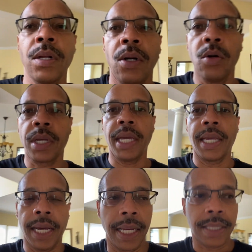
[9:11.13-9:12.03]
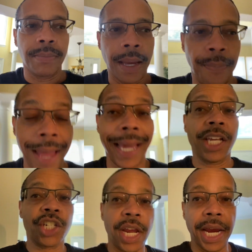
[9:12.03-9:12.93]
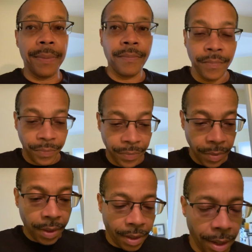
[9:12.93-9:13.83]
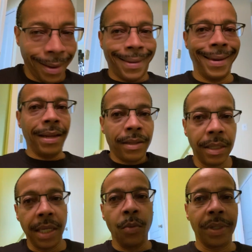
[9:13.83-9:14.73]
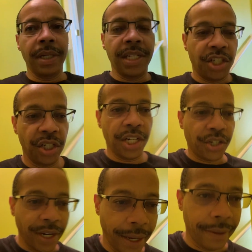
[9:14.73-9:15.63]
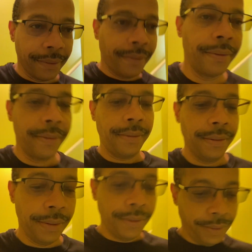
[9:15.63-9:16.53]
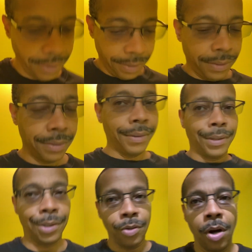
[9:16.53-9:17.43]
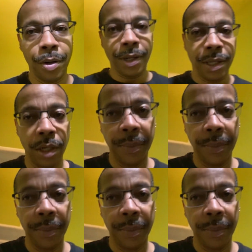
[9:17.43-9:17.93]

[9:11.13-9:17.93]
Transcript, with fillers: Okay, guys, my package came. I can't tell you what it is just yet. And you all going to kill